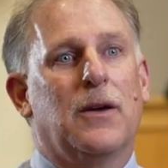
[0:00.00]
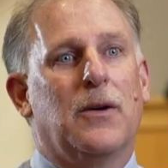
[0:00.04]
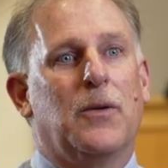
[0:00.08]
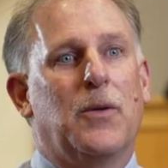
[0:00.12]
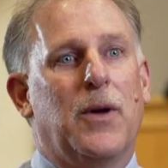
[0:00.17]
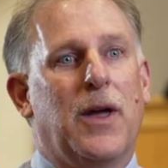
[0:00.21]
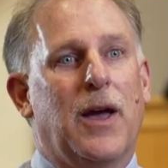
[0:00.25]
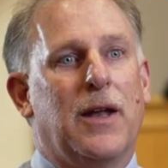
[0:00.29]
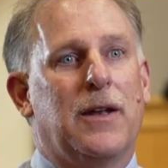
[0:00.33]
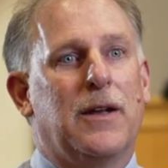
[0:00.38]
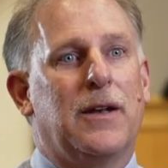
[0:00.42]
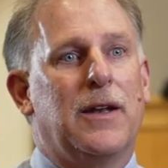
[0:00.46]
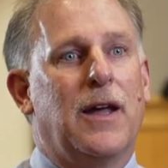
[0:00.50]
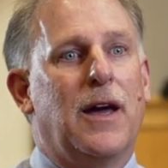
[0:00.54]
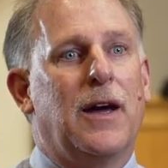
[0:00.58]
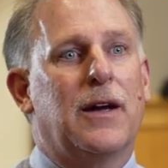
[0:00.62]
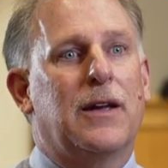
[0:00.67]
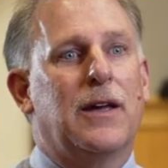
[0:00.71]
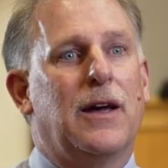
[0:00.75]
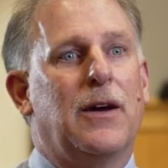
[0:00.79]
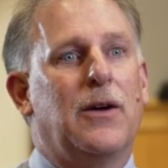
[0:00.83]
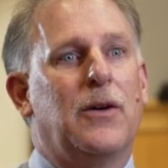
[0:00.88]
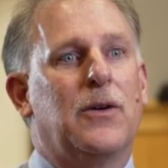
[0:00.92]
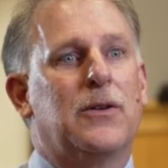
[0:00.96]
we had to
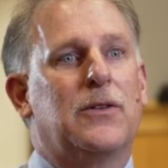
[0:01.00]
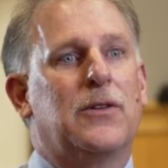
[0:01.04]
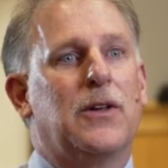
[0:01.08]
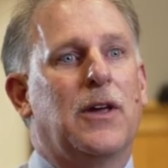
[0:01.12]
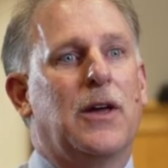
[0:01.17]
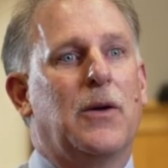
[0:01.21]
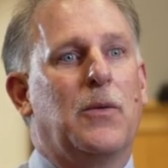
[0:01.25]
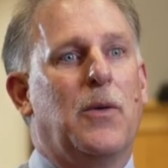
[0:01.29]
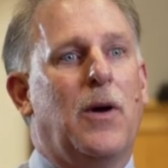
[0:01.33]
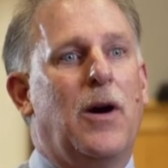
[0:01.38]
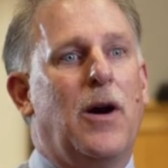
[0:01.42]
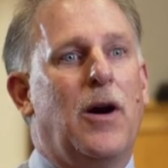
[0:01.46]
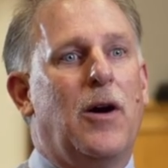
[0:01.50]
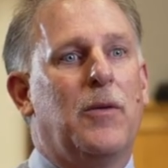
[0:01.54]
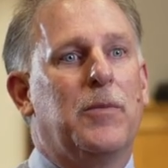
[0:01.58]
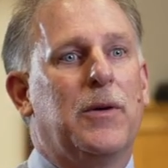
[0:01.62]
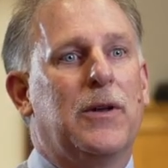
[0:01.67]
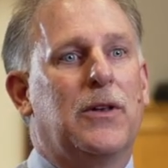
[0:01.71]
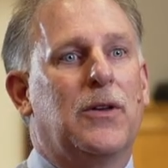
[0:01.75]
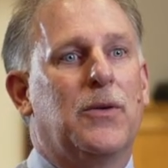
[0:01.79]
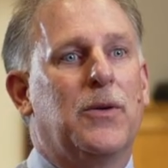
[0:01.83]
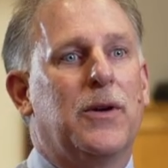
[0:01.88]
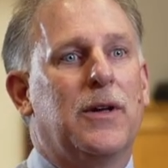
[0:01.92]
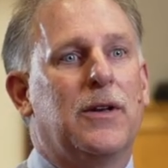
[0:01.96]
knock out a wall
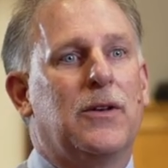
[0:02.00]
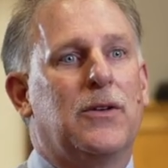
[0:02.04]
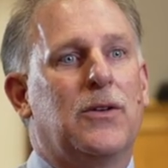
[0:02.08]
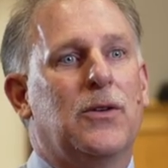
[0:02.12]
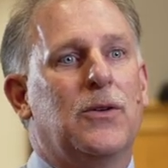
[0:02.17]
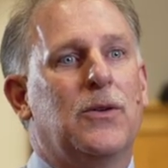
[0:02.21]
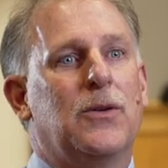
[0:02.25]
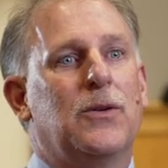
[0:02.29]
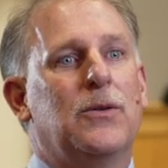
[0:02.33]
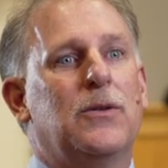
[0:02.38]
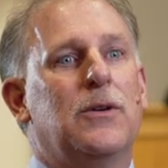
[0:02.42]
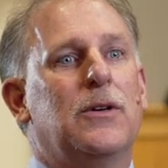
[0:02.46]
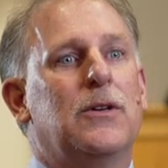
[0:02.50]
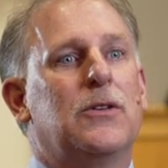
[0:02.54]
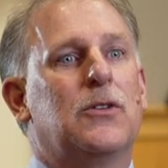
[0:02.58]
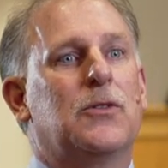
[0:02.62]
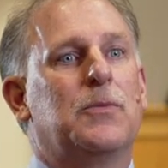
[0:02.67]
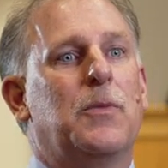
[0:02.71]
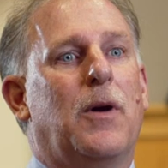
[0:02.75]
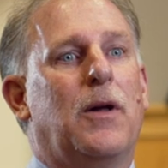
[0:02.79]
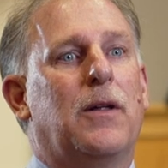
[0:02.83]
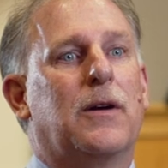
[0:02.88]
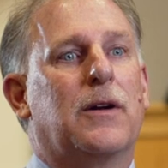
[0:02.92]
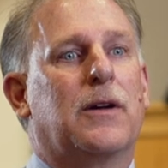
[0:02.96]
between two
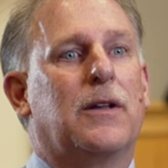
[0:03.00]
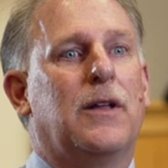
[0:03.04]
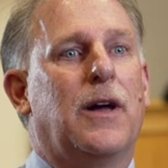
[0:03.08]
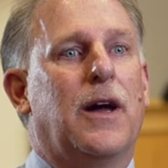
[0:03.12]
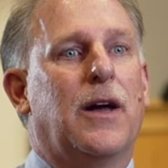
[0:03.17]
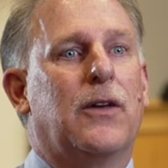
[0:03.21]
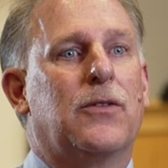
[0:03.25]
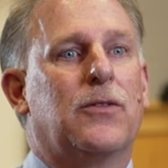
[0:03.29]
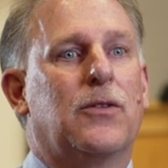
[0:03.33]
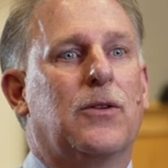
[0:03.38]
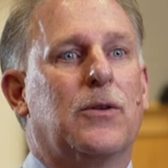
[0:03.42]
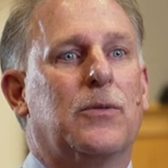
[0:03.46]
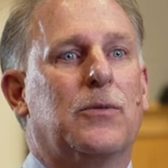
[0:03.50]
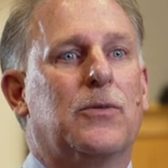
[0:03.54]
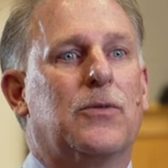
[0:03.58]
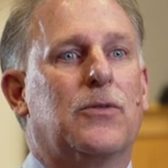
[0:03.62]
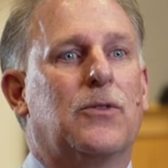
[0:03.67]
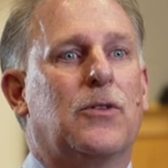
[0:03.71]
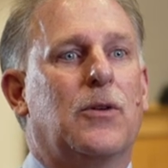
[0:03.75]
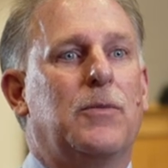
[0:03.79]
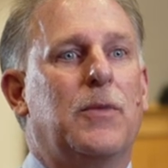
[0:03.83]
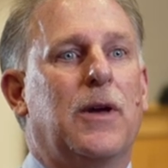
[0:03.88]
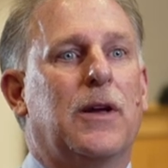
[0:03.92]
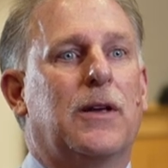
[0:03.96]
smaller classrooms
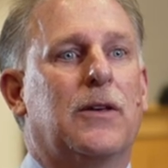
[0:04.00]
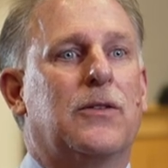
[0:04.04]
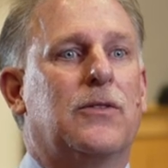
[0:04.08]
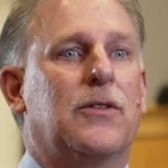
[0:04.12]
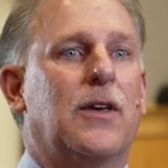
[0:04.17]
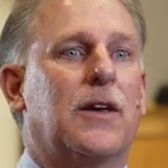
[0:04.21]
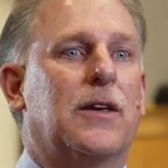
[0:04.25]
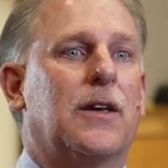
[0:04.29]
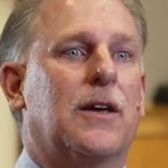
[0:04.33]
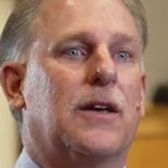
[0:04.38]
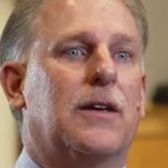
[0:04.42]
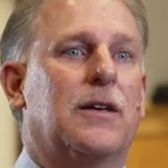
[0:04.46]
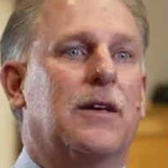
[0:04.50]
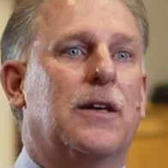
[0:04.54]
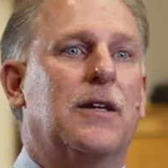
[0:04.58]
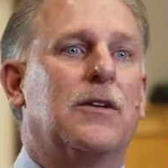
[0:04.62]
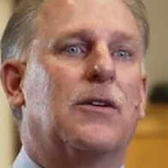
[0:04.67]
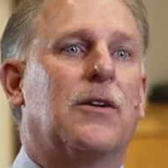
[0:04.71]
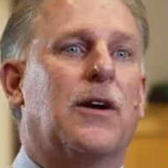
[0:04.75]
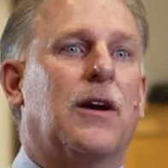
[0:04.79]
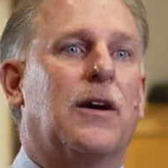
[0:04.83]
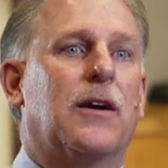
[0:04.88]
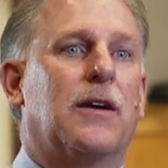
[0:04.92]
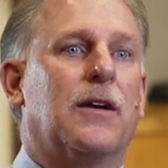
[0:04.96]
to make a second
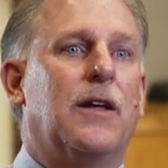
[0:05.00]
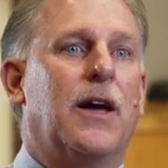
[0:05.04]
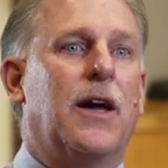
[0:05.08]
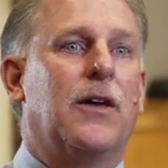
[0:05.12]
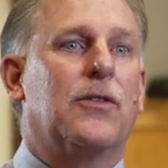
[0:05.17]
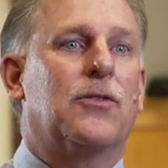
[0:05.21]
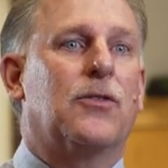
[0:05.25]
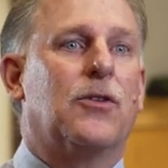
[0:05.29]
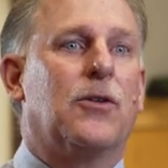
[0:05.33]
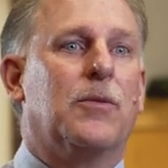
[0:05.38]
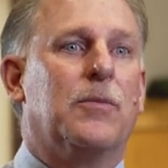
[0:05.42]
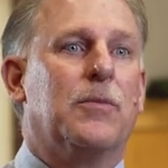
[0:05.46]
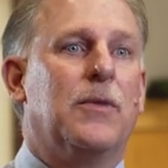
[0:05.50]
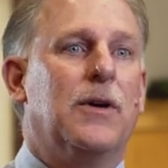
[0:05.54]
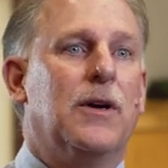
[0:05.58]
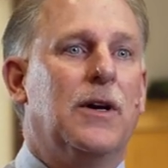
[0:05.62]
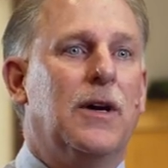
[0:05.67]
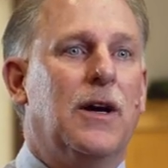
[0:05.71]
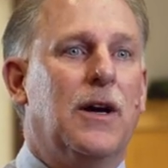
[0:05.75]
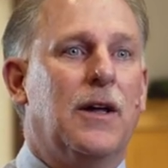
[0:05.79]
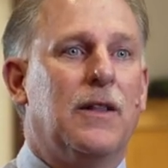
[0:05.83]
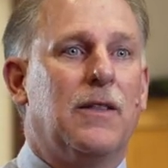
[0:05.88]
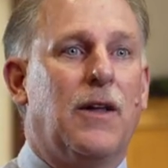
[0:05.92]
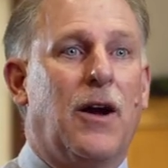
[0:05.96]
kindergarten classroom
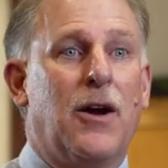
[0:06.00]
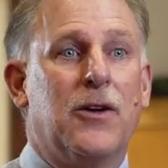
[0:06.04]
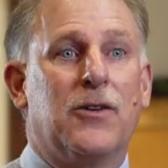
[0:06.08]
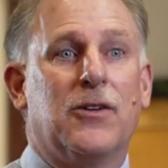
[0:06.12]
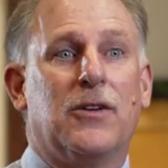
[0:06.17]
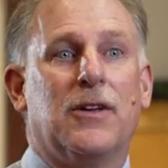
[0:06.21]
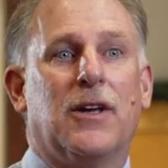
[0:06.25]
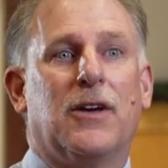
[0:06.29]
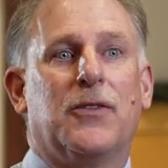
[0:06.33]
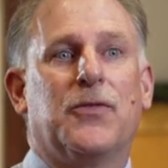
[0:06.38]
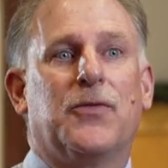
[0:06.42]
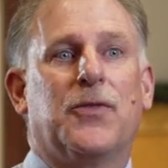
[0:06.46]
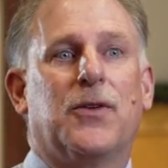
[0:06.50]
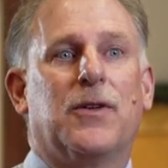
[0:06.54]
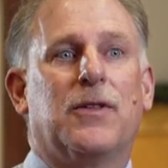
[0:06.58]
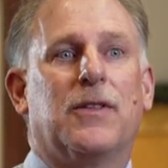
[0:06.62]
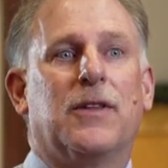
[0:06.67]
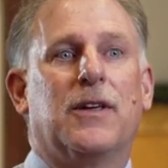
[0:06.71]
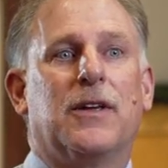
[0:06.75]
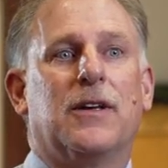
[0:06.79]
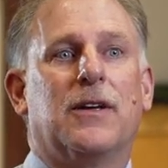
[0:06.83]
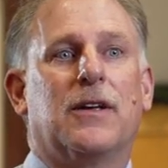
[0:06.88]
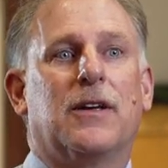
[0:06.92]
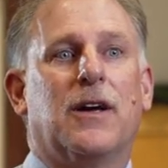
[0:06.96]
large enough for
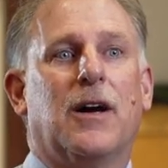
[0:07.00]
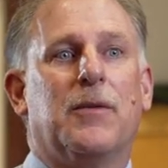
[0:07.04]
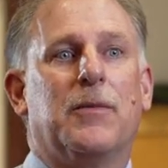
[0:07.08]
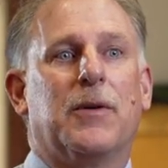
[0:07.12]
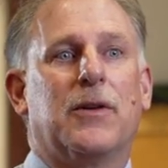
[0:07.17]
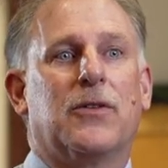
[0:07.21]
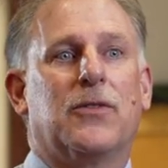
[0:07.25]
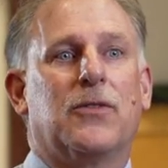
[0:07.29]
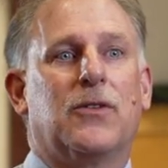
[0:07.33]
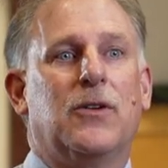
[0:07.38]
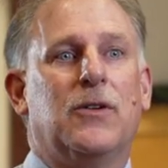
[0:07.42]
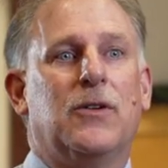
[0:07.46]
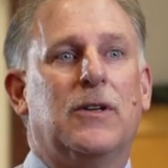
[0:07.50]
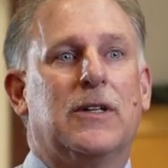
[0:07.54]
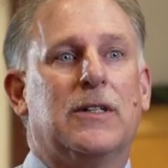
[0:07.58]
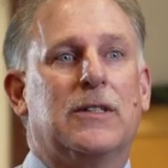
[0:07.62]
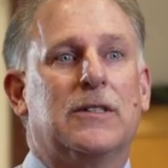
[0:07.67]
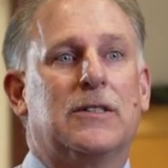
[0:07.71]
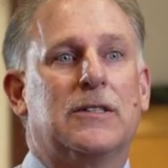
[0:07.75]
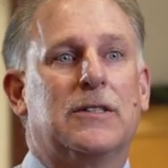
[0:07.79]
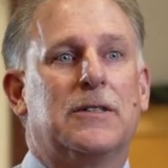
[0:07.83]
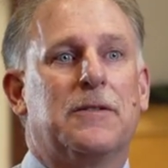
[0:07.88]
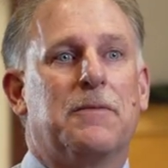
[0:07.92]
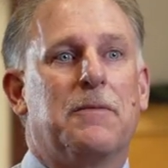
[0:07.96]
the incoming
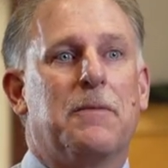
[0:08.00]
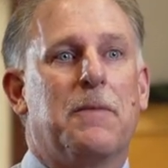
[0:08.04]
students.